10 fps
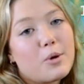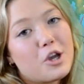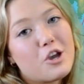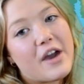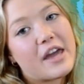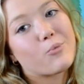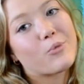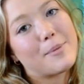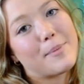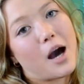will move in and
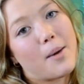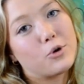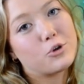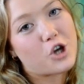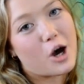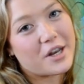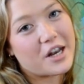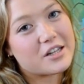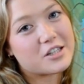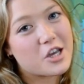really become more
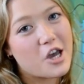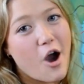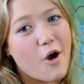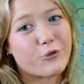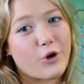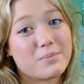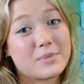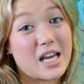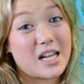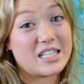dominant from
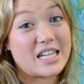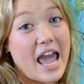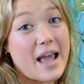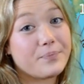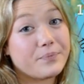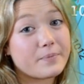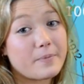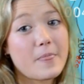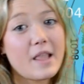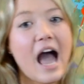Sunday.
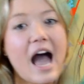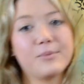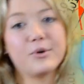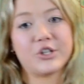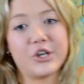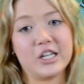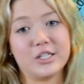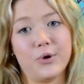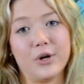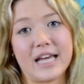And I'm also going to
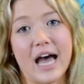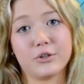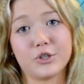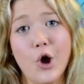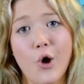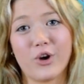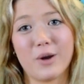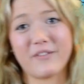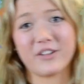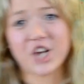point out we've got a
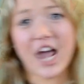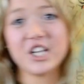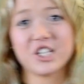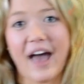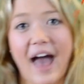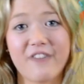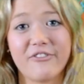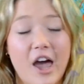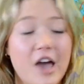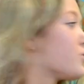bit of a change of
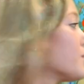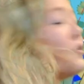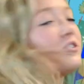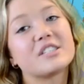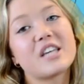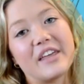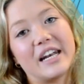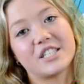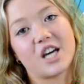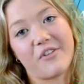airflow to a more
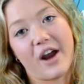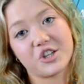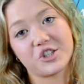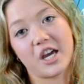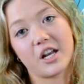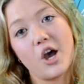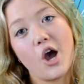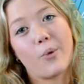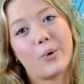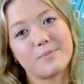southerly direction,
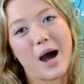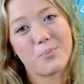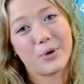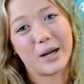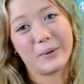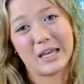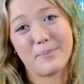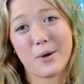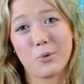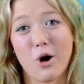which might bring with it a
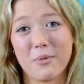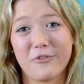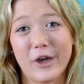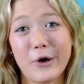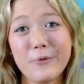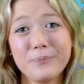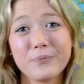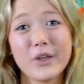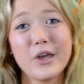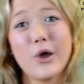bit warmer feel.
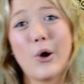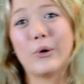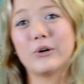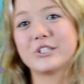We